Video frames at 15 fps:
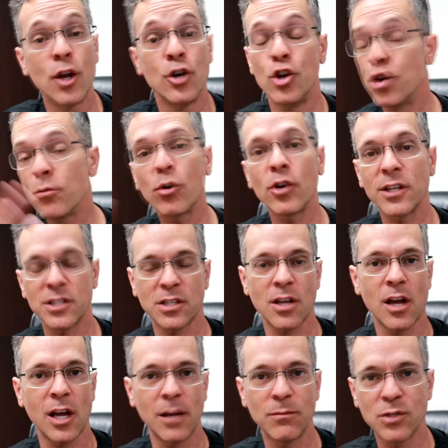numerous
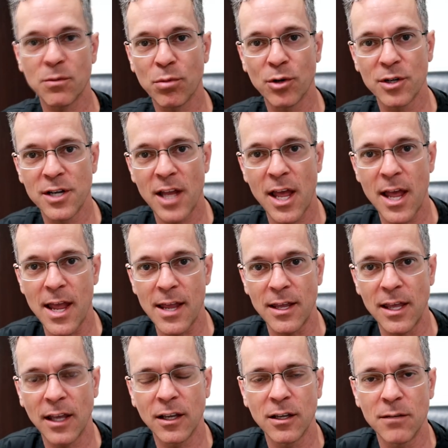times per
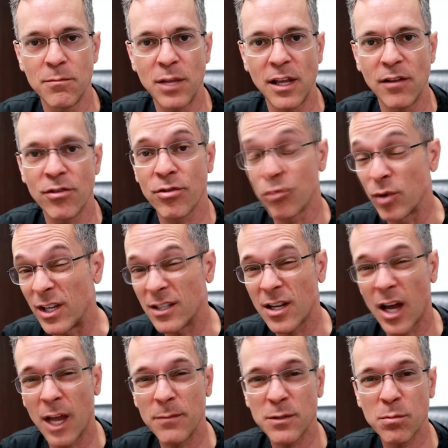day. It could be 3
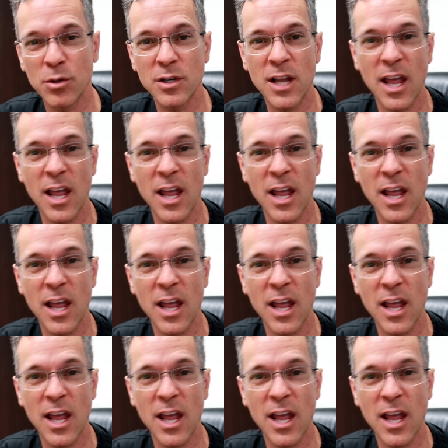times per